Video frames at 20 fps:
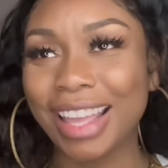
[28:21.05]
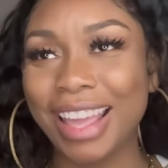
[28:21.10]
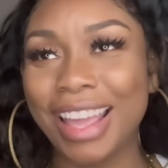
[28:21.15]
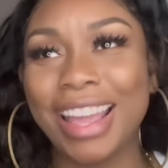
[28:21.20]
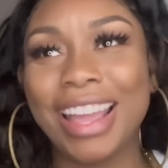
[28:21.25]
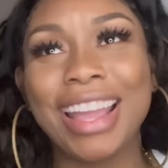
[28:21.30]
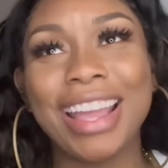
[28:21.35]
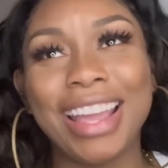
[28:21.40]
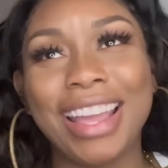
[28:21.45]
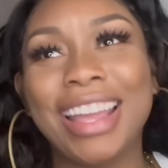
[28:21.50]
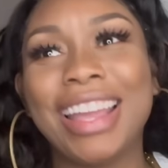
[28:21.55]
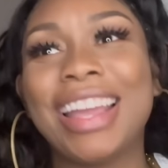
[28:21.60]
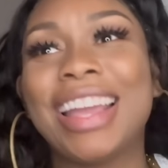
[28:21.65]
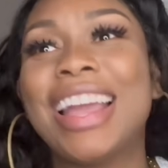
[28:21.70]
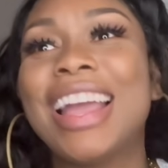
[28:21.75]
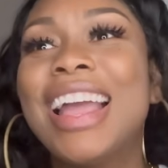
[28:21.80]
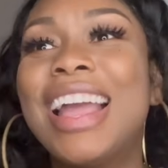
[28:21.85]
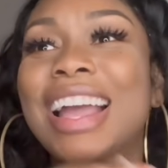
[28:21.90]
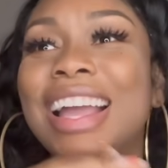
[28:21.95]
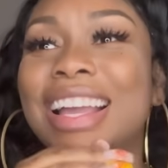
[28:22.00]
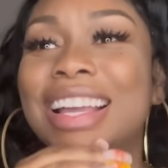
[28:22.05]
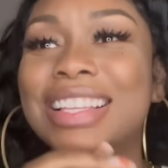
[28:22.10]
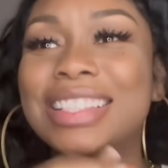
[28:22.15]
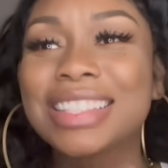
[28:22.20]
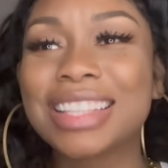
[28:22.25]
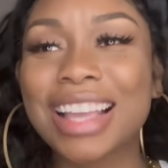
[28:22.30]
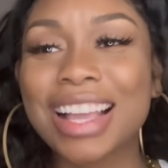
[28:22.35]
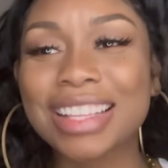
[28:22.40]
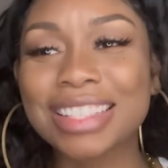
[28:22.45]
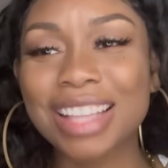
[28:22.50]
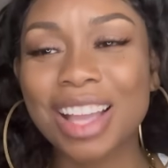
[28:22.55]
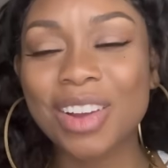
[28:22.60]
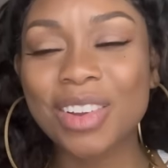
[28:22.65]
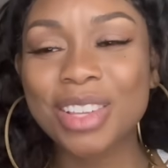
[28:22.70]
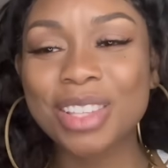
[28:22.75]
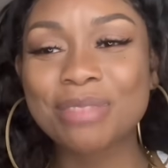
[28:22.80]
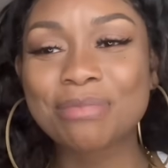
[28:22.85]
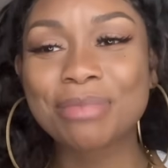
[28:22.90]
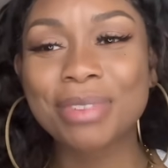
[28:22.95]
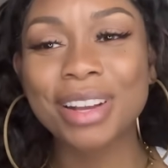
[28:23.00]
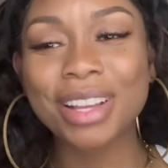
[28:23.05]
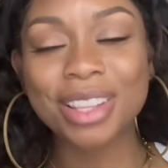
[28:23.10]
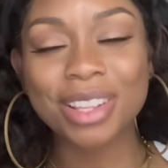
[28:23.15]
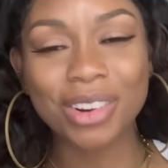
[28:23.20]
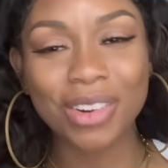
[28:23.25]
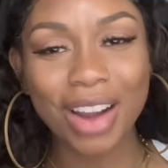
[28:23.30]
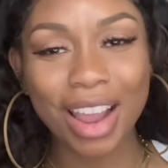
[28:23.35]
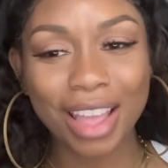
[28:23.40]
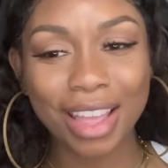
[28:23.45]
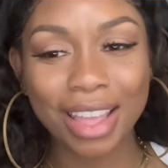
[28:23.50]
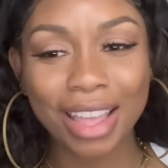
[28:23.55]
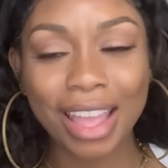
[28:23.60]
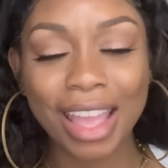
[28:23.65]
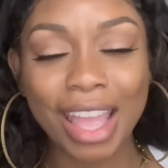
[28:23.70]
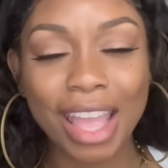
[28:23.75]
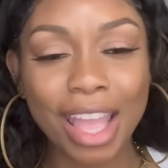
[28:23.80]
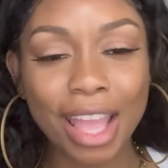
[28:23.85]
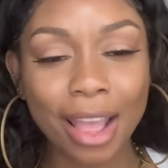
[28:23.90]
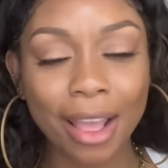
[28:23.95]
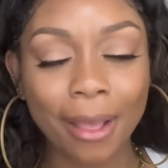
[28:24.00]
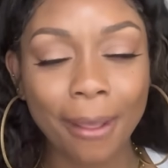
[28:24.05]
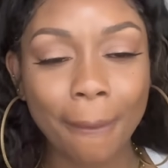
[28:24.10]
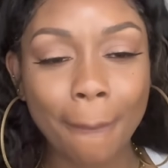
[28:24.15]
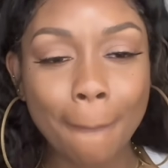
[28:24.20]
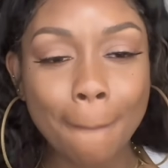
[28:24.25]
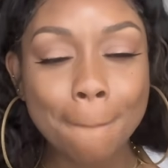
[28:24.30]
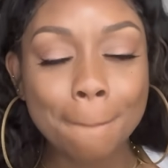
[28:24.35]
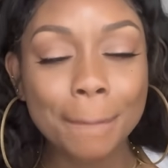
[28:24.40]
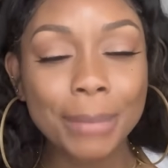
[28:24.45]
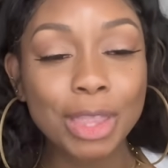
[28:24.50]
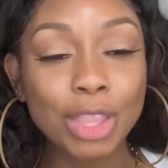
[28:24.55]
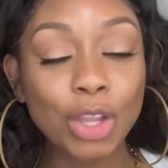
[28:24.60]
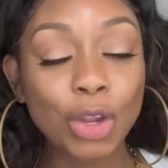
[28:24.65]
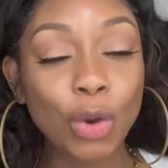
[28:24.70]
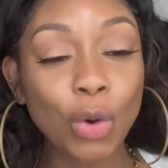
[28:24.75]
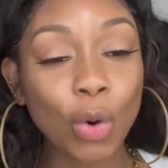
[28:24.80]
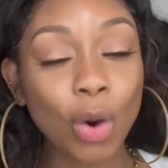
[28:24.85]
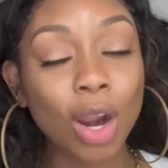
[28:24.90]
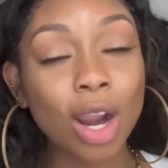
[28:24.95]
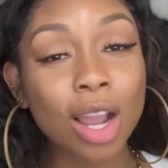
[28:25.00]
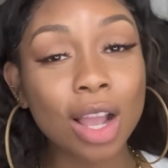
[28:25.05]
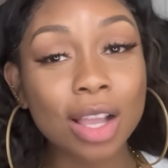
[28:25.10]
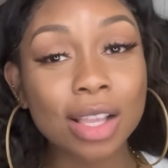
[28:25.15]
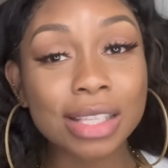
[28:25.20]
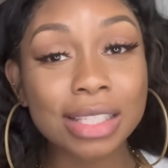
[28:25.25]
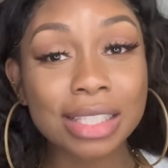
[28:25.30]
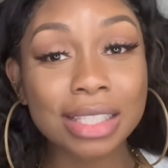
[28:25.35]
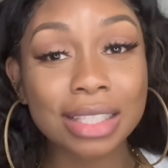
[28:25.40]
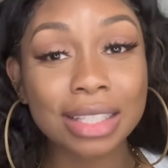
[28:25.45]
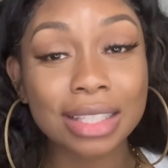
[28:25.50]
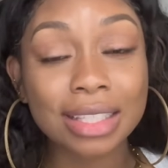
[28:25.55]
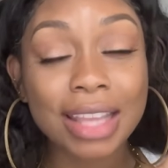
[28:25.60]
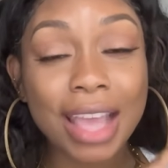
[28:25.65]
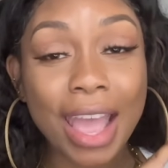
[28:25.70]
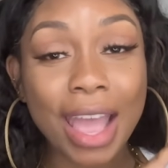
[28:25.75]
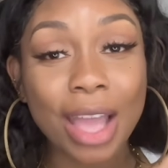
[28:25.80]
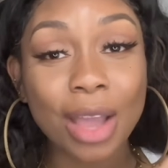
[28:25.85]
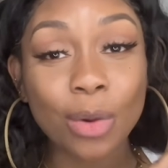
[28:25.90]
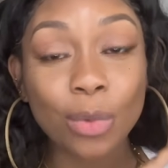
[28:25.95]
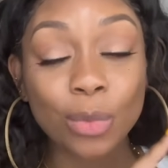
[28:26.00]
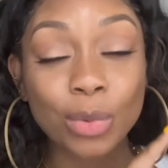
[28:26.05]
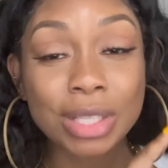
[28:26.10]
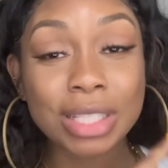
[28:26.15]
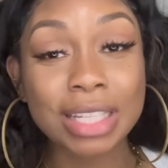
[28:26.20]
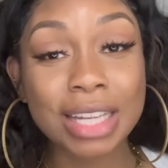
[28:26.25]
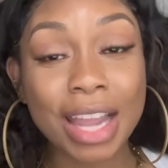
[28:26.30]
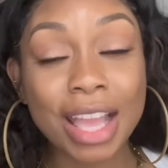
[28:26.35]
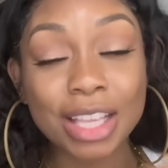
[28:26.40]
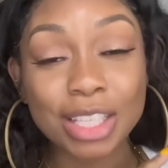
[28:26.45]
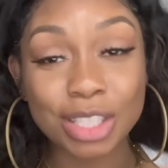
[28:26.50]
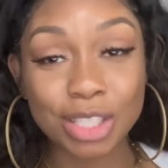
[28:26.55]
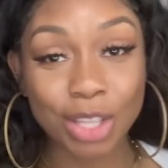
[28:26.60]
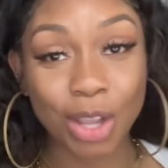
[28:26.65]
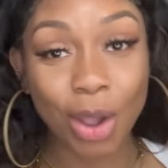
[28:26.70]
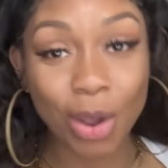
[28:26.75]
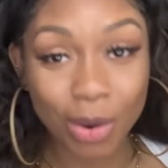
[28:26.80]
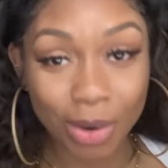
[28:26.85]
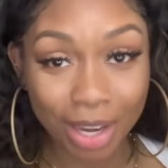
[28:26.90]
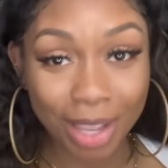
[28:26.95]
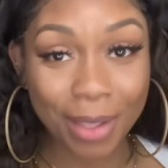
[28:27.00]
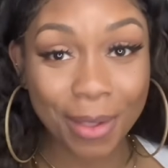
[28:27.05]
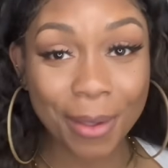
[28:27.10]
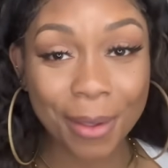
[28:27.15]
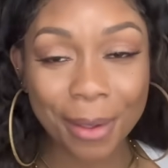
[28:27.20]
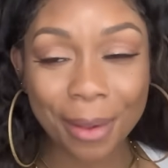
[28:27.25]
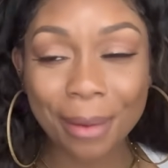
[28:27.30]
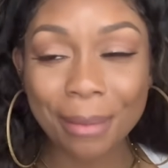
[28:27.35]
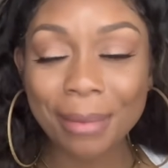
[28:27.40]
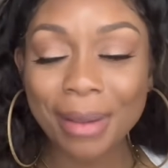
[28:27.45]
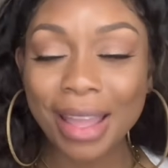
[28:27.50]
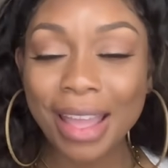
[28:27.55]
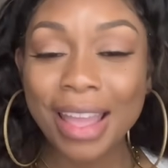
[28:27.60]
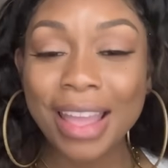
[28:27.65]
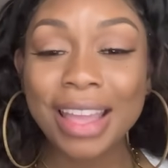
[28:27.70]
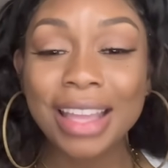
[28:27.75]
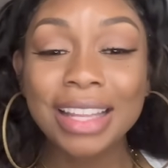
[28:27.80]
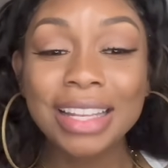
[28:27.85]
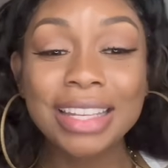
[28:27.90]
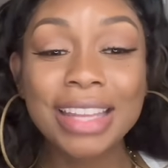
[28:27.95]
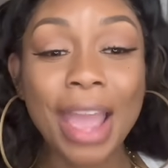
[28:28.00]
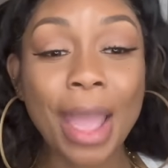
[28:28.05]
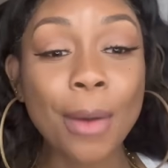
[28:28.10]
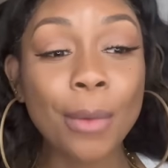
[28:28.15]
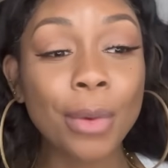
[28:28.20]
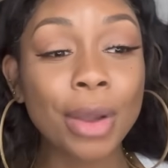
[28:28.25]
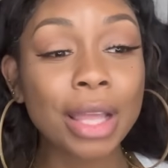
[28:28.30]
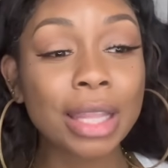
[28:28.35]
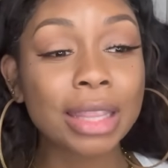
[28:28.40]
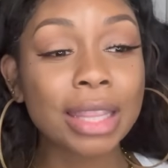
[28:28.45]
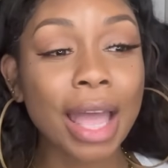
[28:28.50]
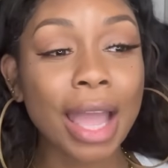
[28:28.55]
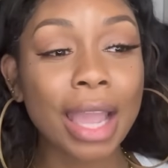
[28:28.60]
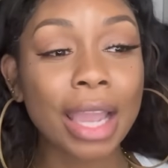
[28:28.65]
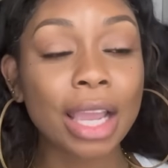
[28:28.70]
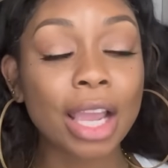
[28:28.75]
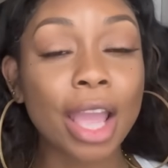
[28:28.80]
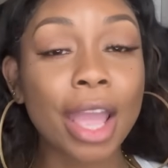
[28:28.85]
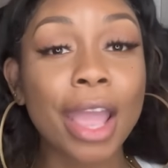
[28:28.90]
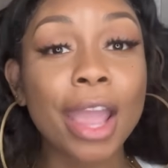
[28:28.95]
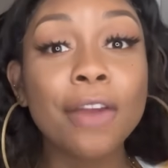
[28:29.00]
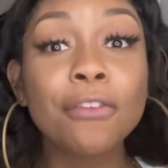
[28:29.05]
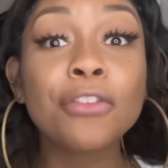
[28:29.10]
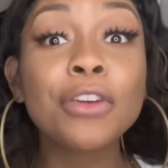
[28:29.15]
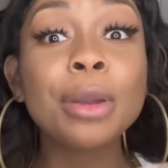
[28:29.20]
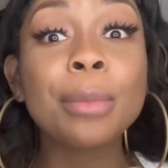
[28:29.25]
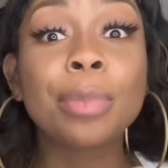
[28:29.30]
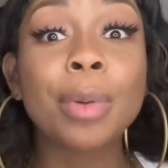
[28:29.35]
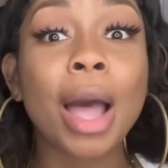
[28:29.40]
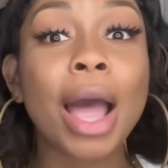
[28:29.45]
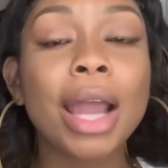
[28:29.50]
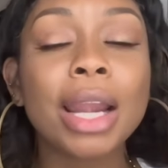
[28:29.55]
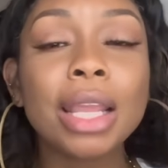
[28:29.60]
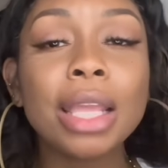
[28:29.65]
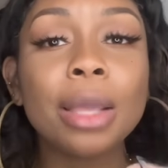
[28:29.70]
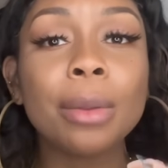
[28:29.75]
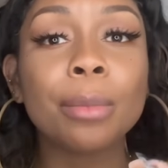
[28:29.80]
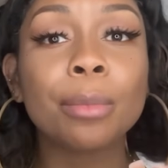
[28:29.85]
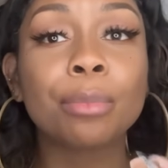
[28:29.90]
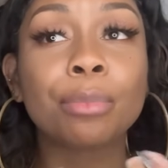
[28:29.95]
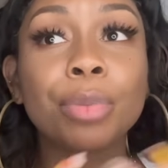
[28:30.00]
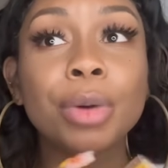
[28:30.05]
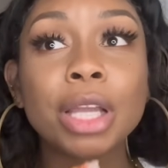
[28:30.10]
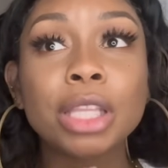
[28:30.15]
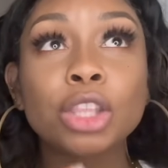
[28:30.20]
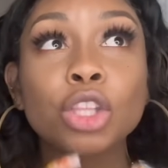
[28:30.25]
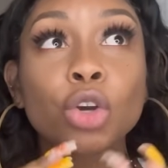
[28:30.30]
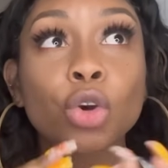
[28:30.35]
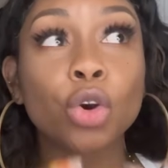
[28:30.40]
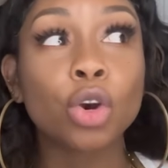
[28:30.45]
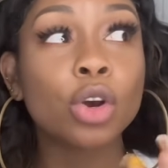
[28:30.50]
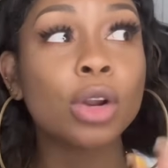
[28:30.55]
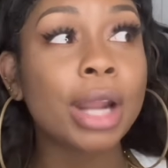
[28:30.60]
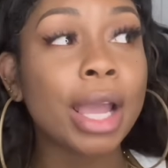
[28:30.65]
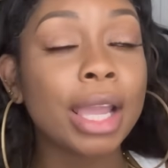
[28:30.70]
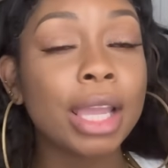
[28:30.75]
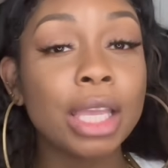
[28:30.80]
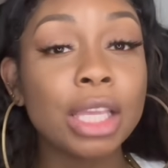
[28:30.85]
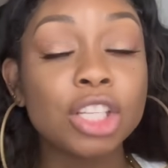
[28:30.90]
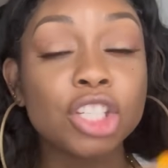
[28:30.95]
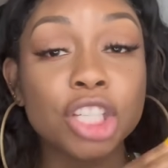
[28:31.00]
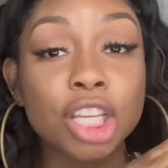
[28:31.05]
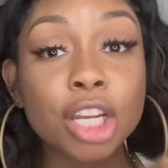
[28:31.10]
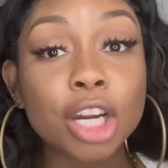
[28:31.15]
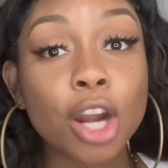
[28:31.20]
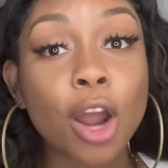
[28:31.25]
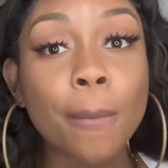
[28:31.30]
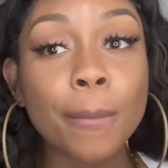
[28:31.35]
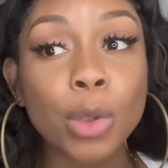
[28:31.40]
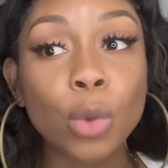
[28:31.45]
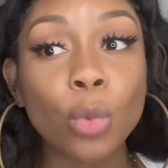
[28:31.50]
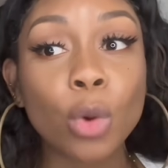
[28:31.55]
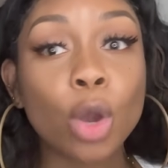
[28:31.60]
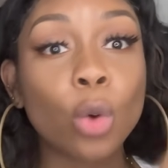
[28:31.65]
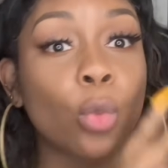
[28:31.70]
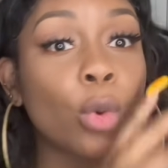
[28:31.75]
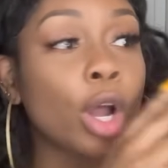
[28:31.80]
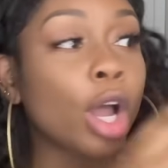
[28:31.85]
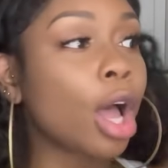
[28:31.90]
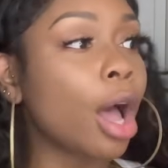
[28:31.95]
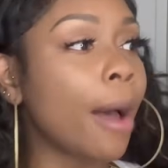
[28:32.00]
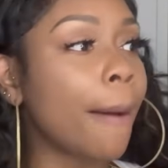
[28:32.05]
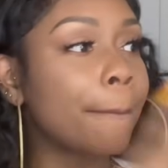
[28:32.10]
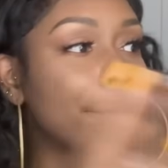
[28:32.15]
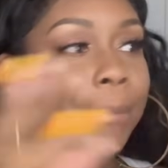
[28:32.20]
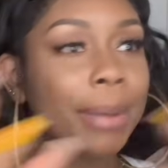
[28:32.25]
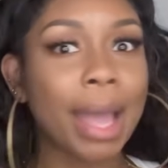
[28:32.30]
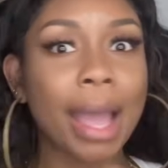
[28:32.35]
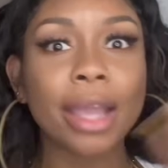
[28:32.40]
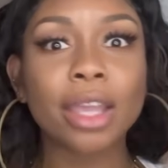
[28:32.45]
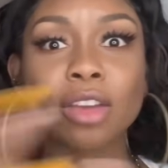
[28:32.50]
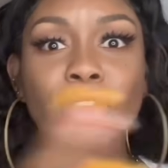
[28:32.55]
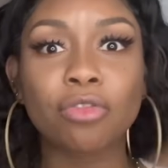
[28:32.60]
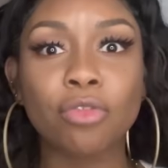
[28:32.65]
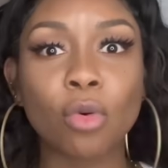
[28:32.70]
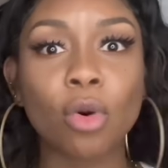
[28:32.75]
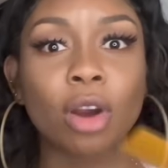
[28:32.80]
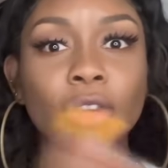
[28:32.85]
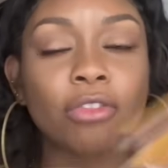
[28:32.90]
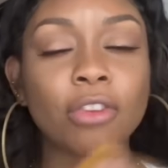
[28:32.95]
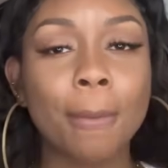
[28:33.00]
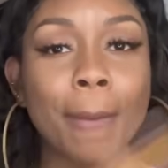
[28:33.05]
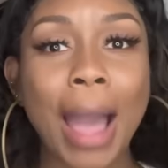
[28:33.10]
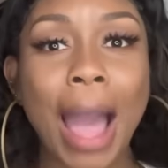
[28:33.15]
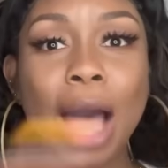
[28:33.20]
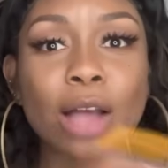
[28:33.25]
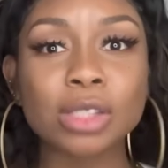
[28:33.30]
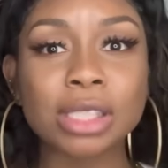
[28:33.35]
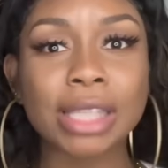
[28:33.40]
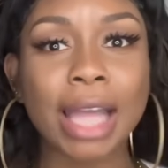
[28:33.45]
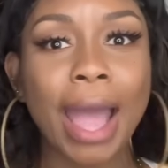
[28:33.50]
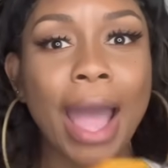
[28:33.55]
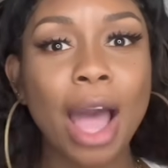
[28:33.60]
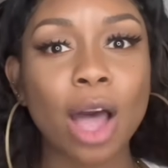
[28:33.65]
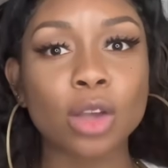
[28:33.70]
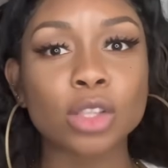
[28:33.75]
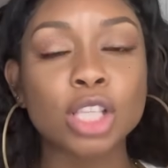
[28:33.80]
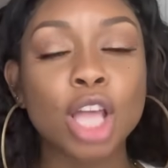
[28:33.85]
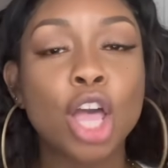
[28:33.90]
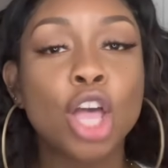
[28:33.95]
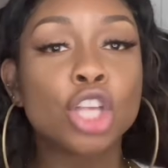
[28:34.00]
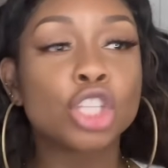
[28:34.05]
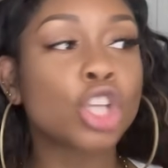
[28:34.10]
Because y'all saw his brother, right? And the girls that was next door to him, they would like, everybody but the girl that he cheated on me with would come back and forth from house to house.